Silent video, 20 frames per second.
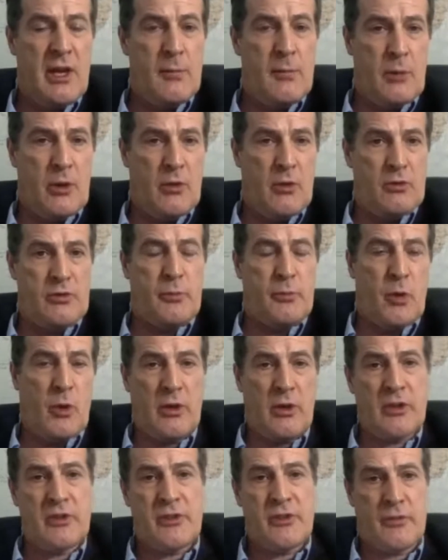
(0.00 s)
but those
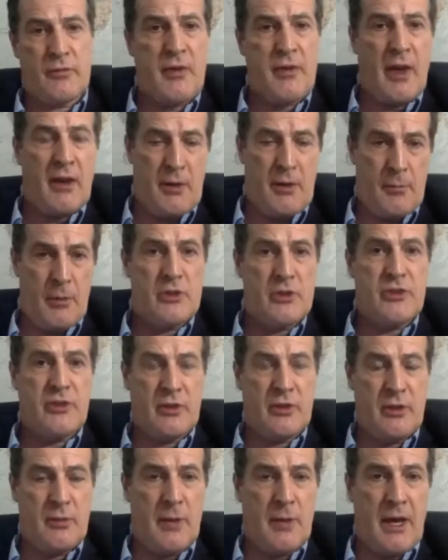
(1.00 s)
products are very much
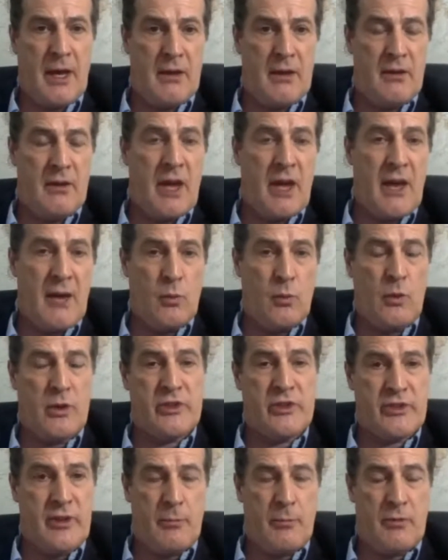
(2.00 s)
in demand and
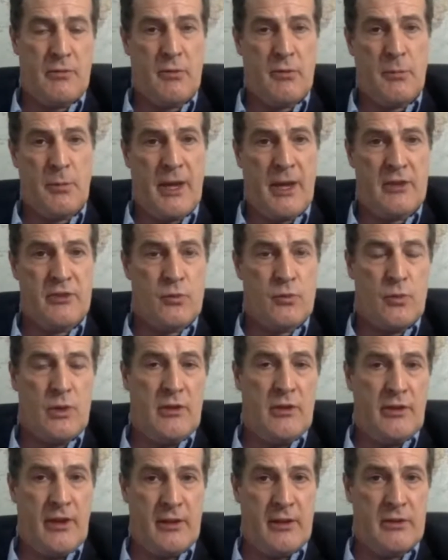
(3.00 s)
with some of the best
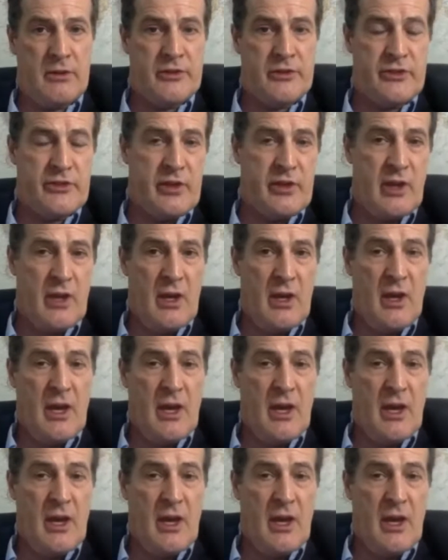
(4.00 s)
retailers